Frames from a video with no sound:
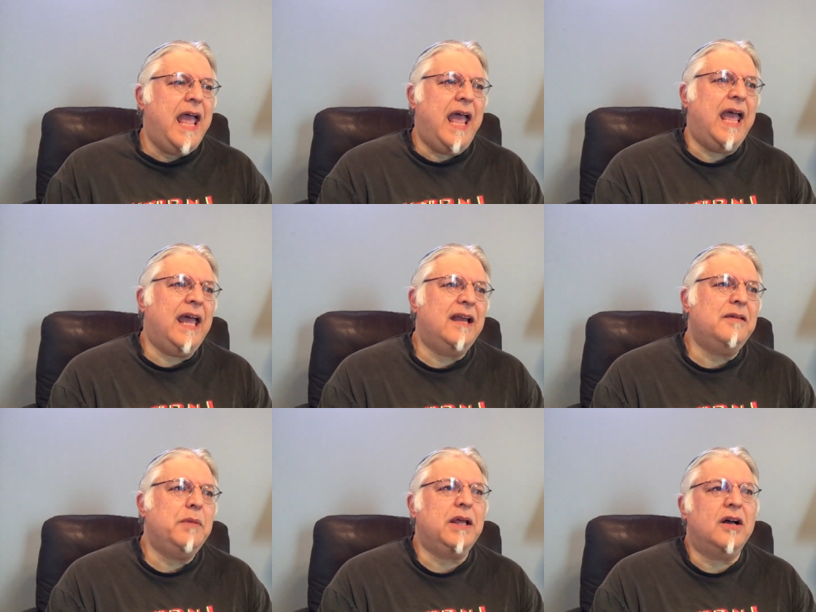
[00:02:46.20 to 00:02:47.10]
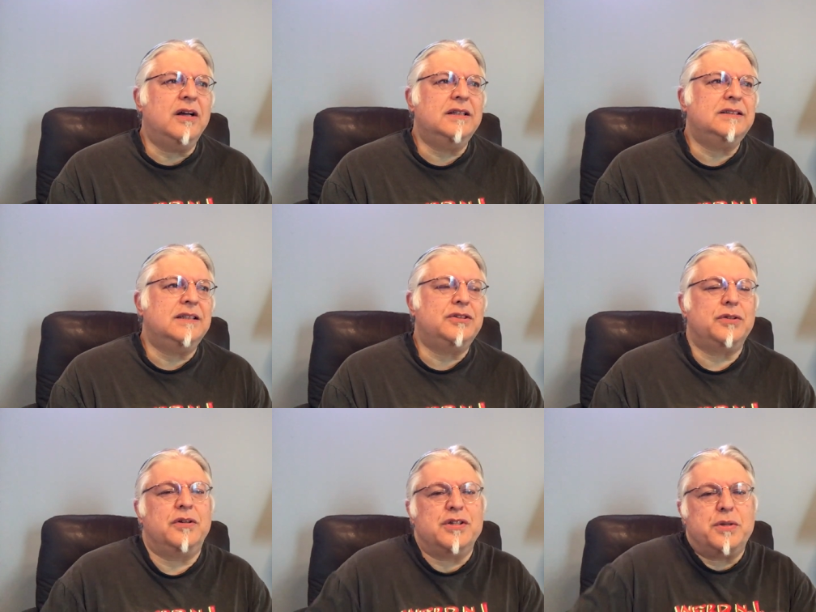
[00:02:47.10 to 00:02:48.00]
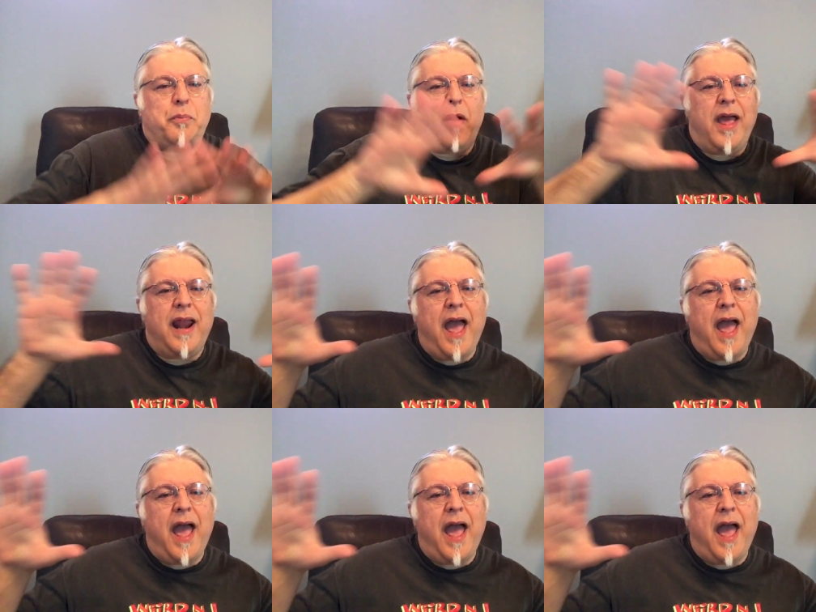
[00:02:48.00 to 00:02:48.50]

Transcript: And because it's sort of spread